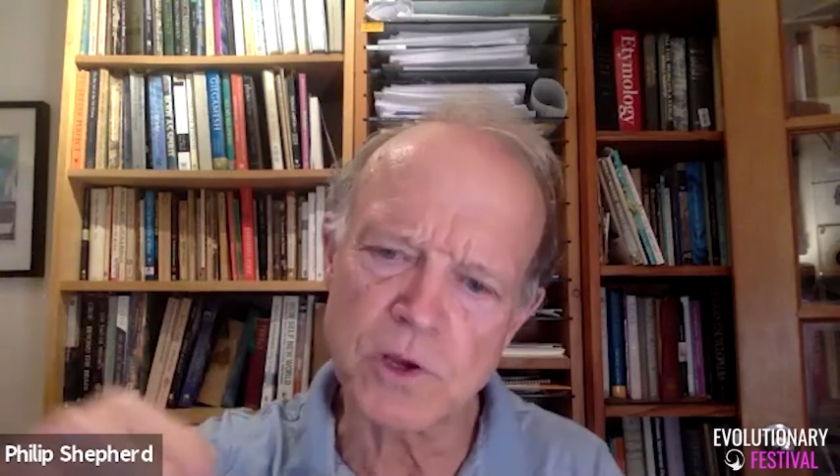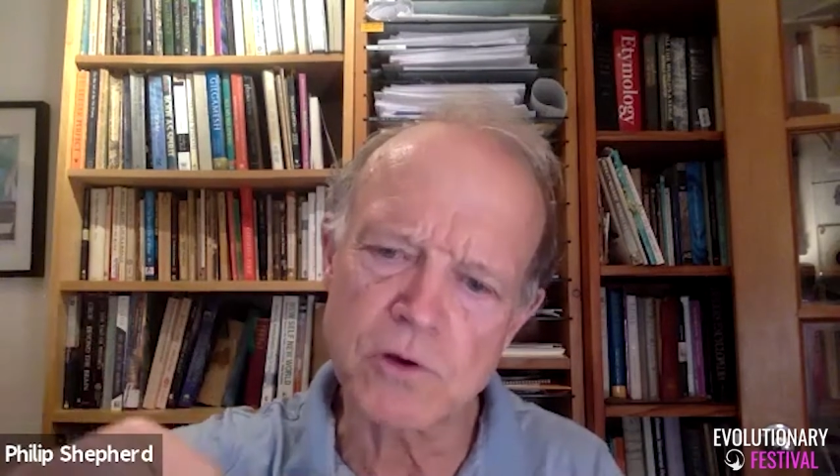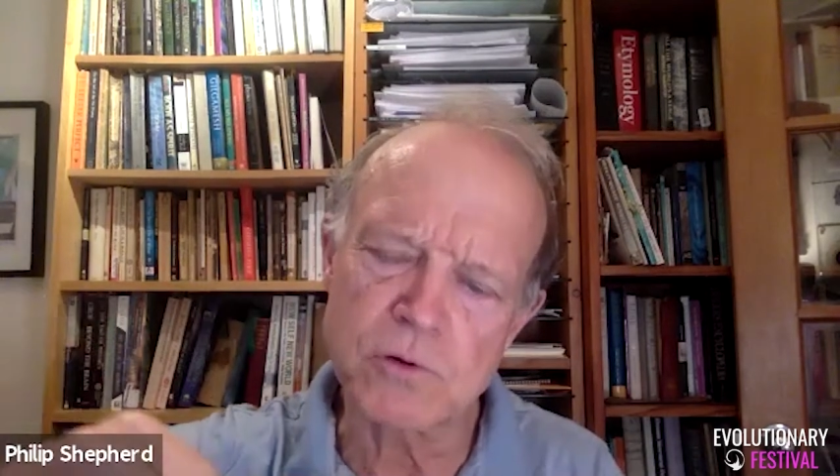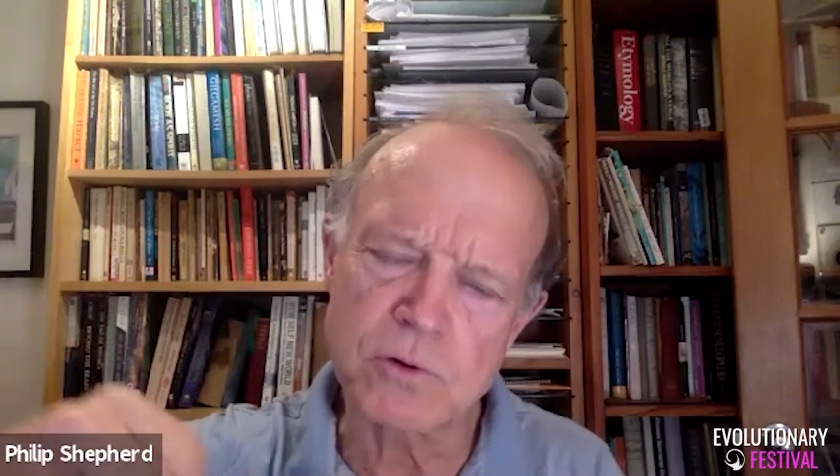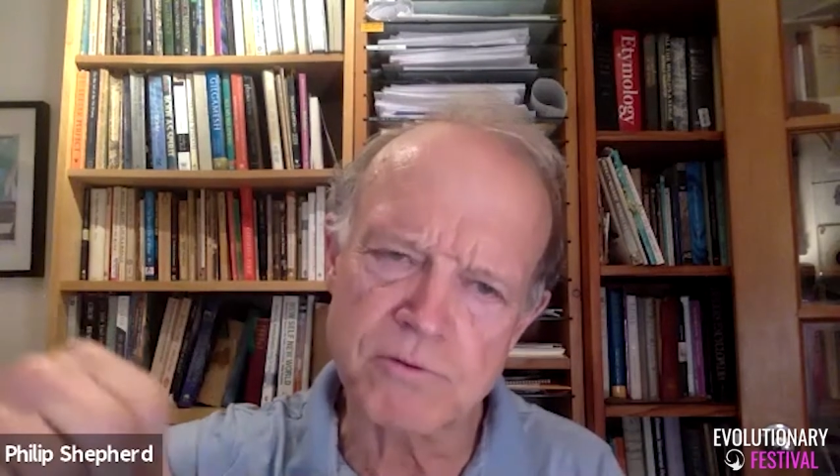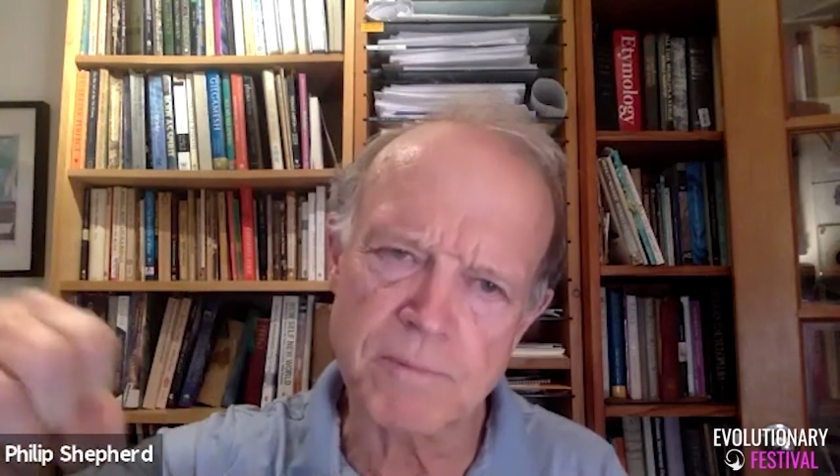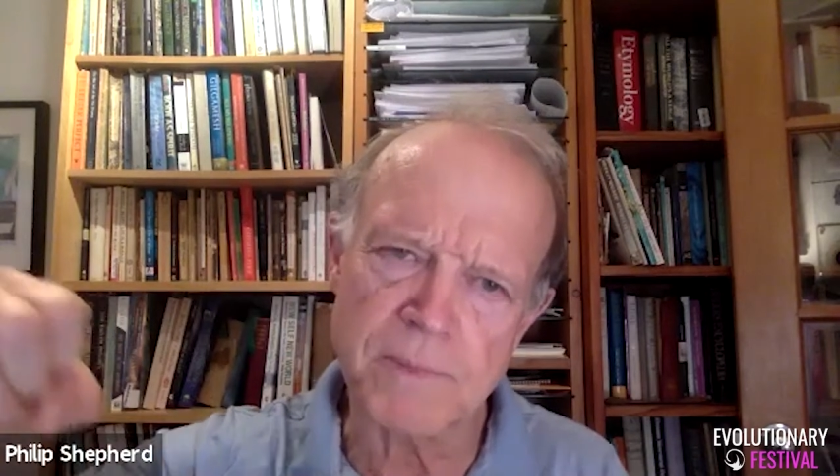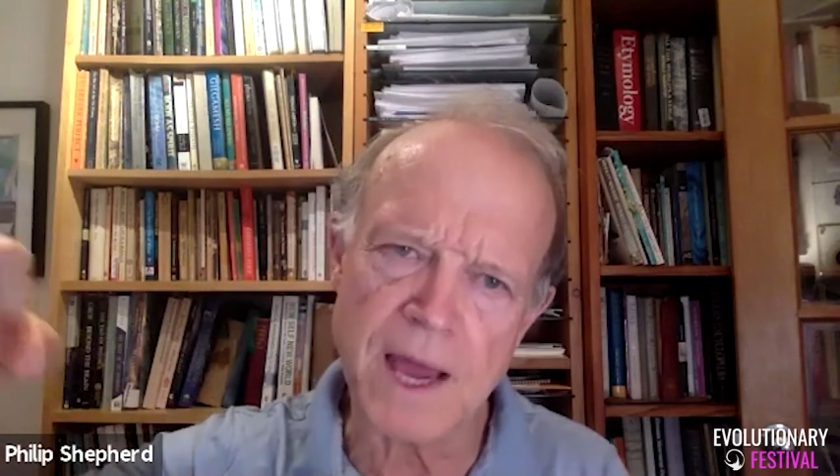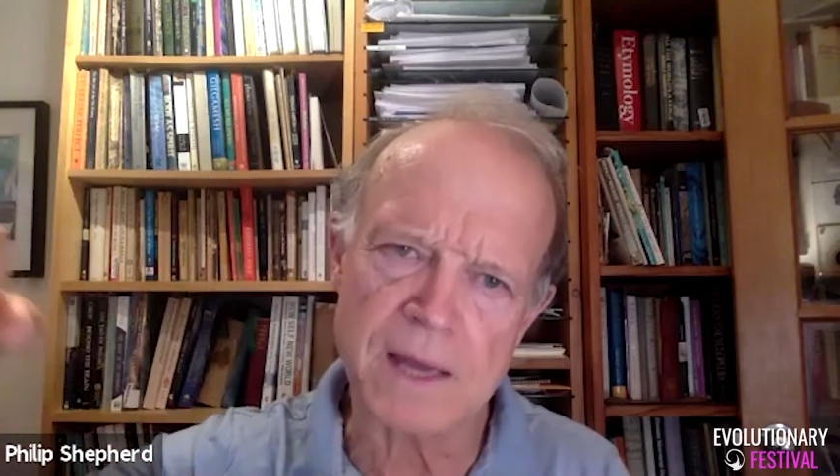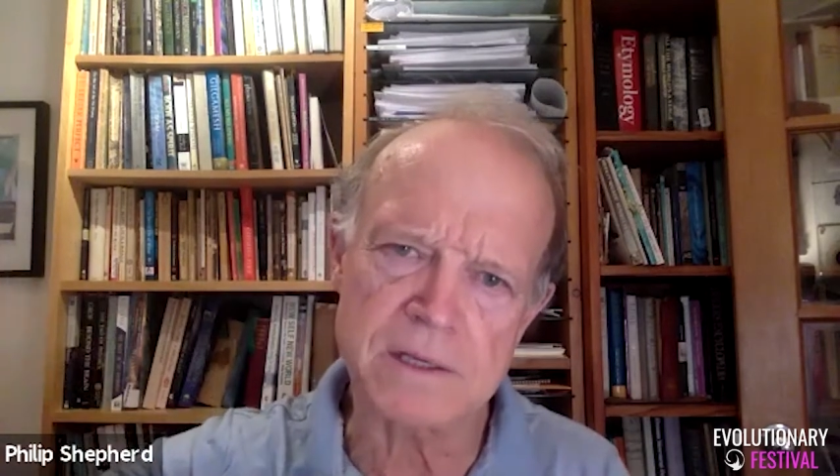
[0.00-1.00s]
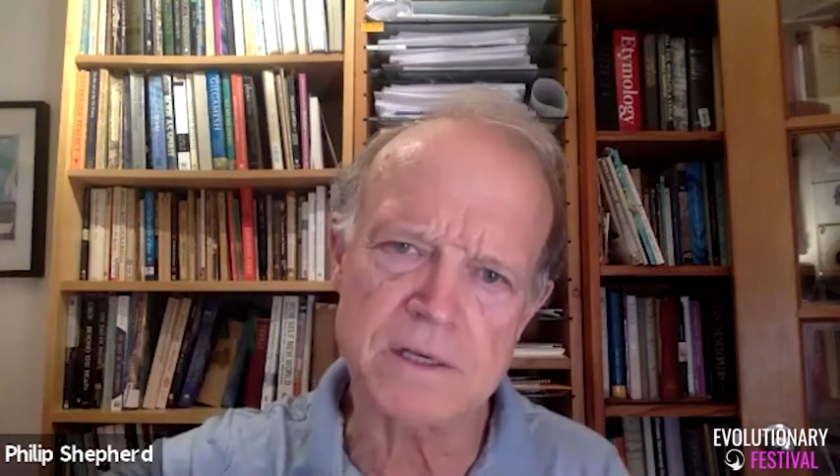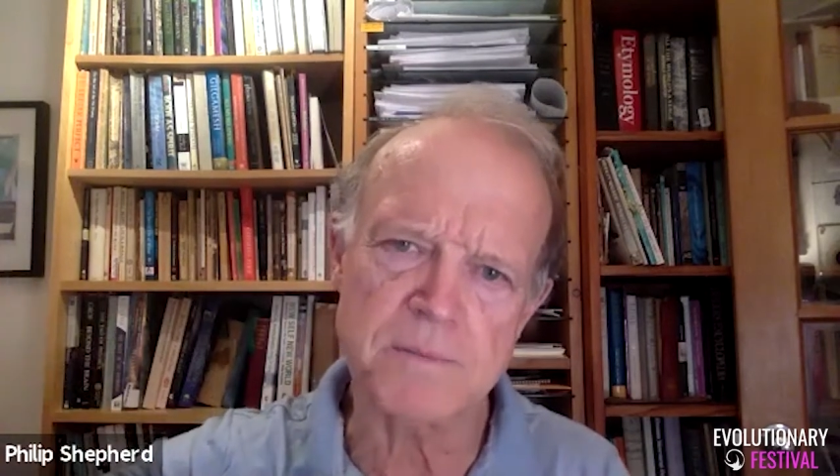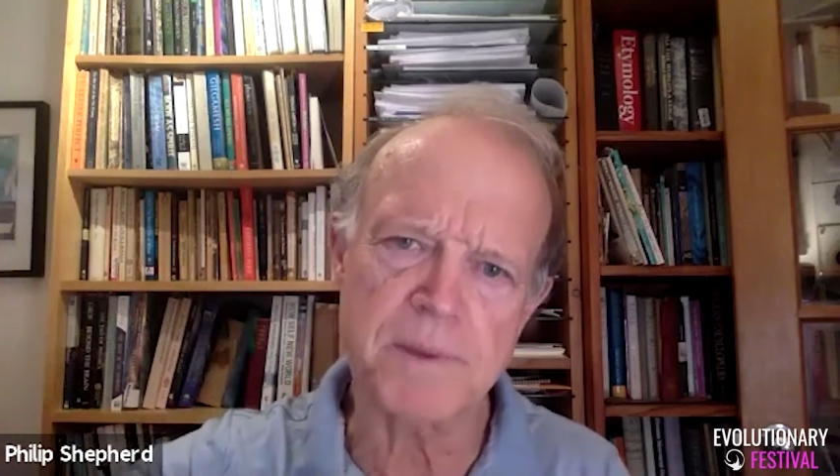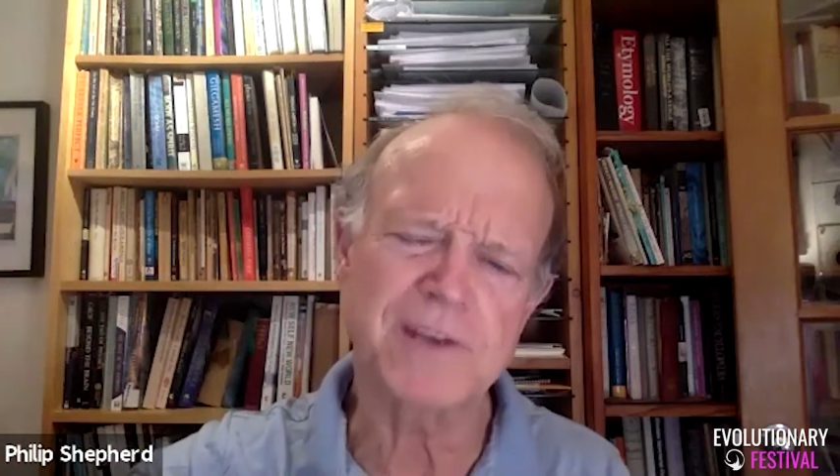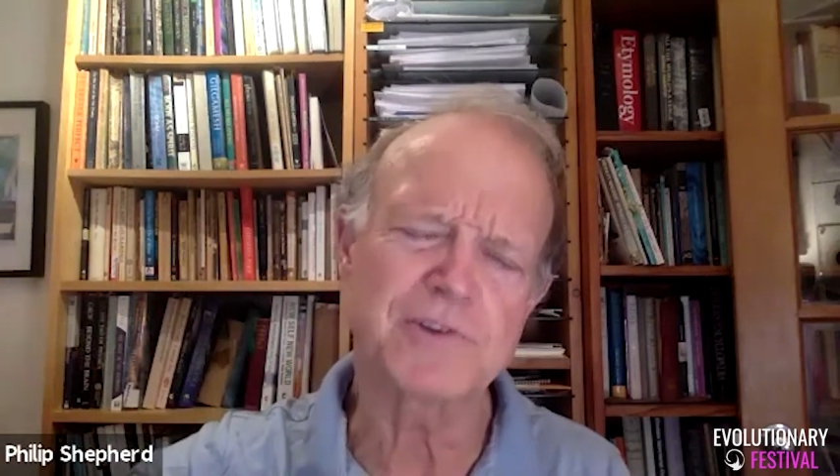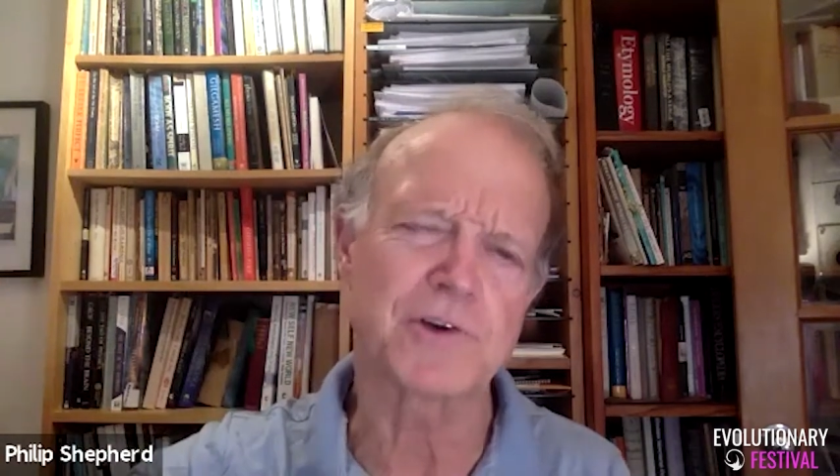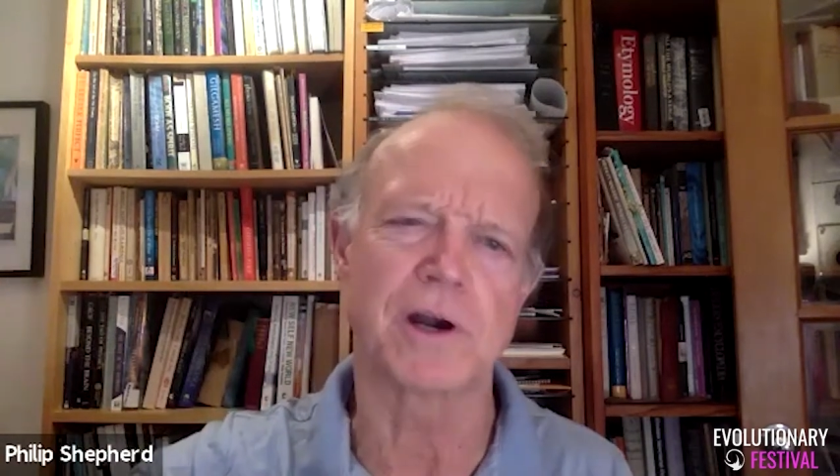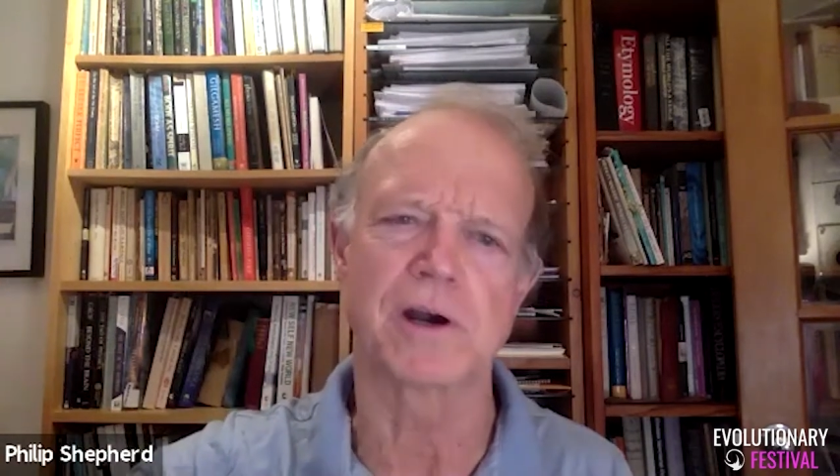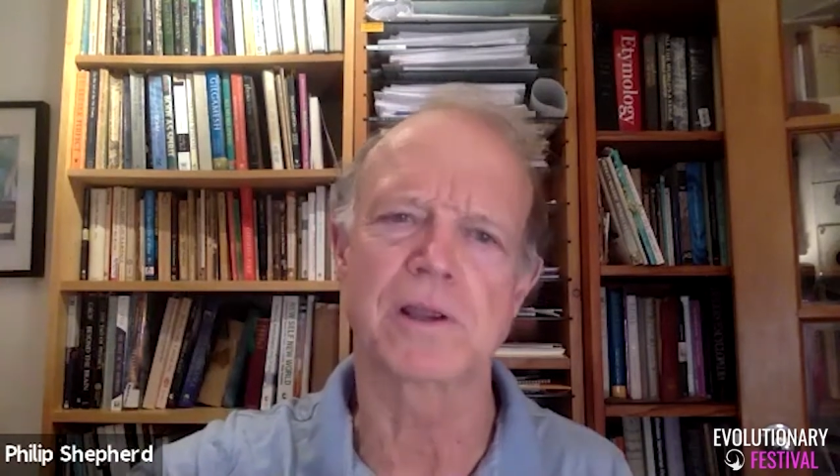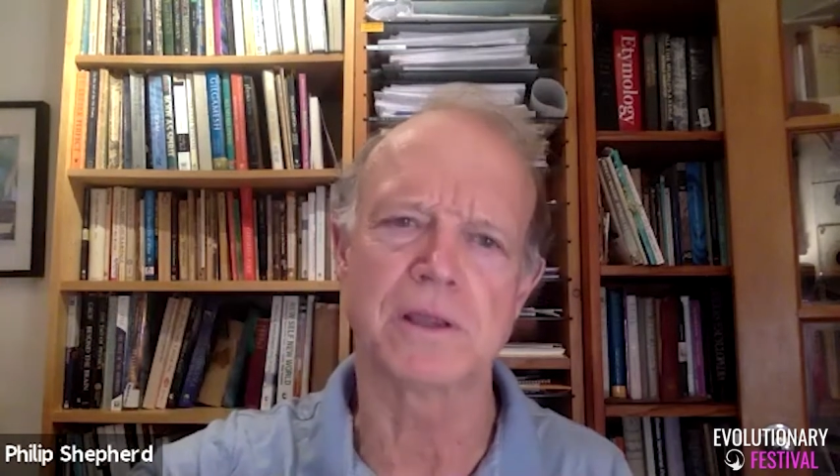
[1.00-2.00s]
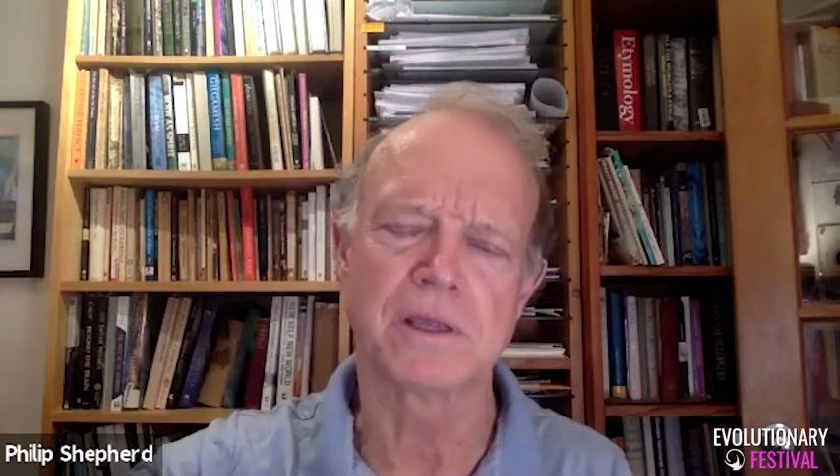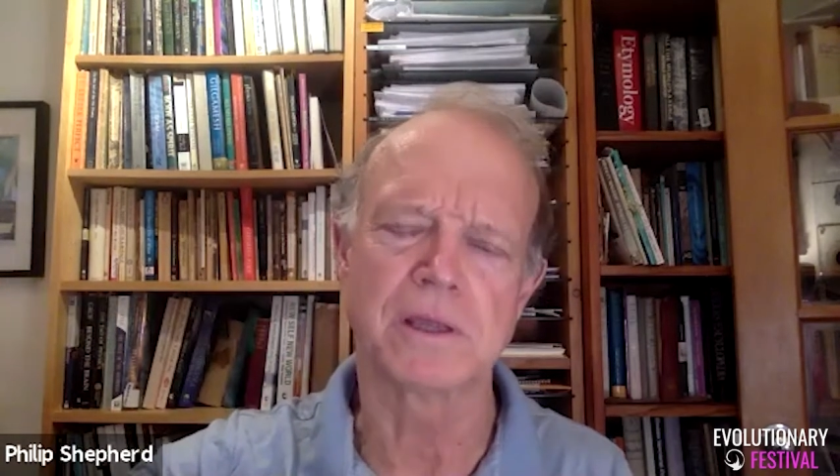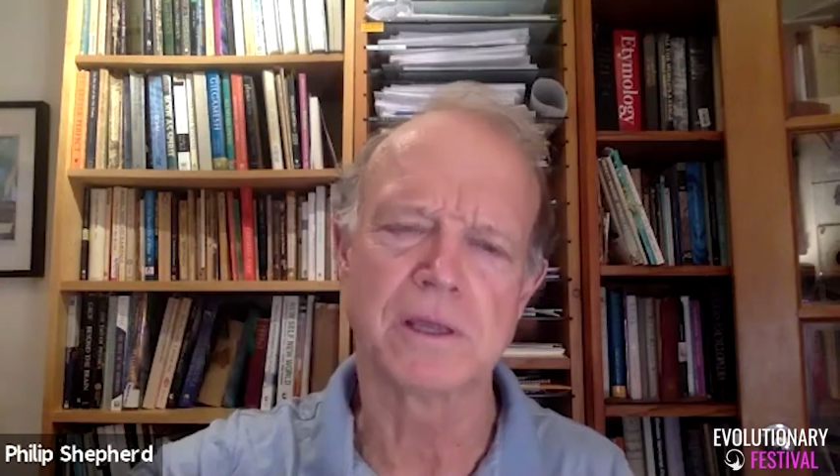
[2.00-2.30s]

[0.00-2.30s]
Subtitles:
grew from that into patriarchy.